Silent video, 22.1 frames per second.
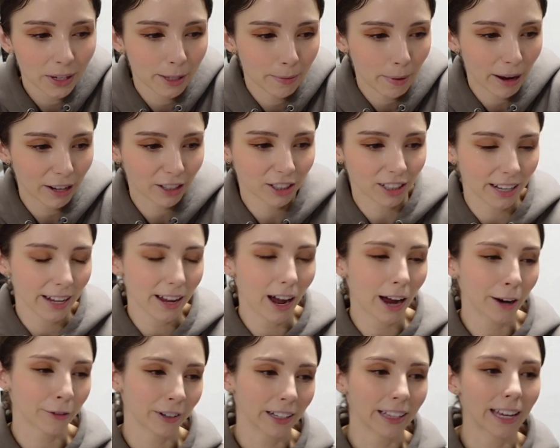especially,
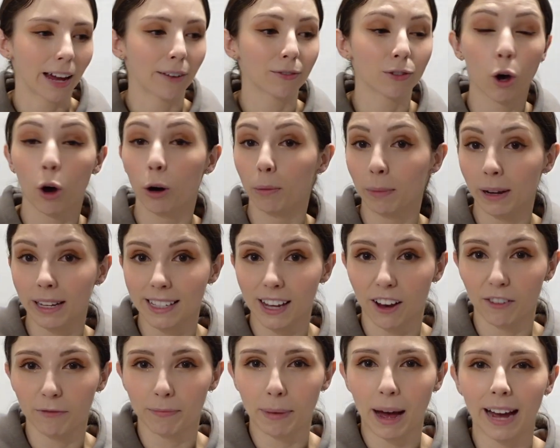I really have to hold
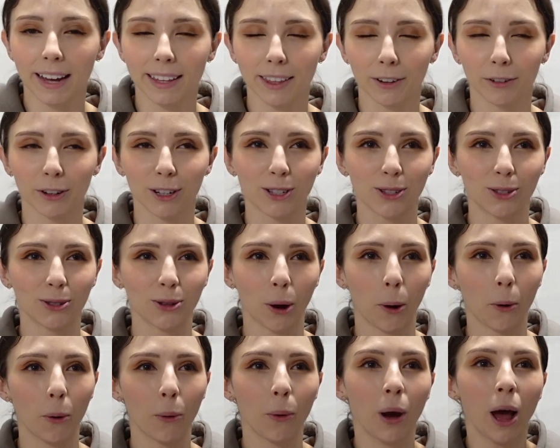myself back. There are
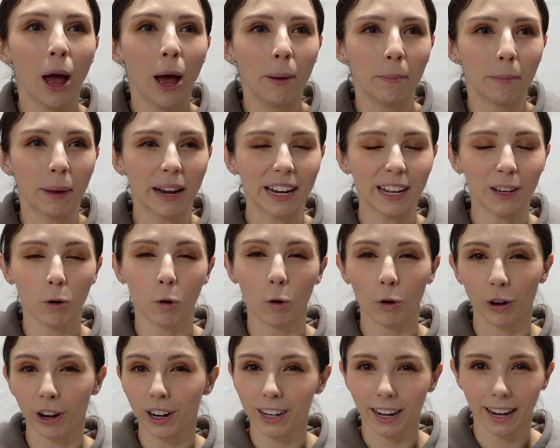so many
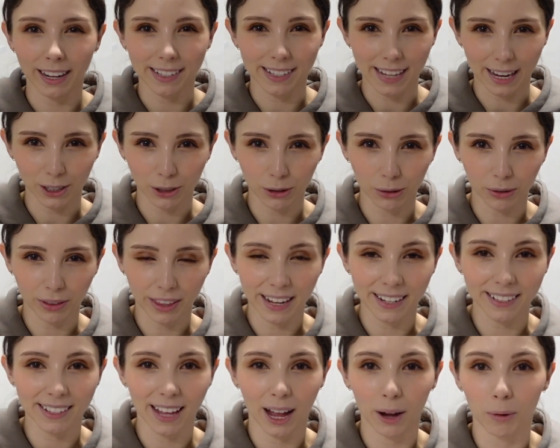organizational
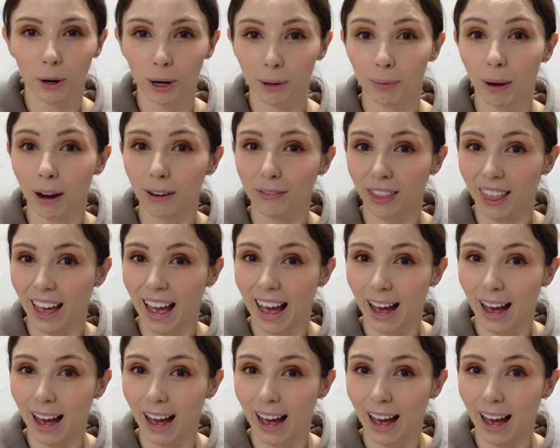things that I want to buy for the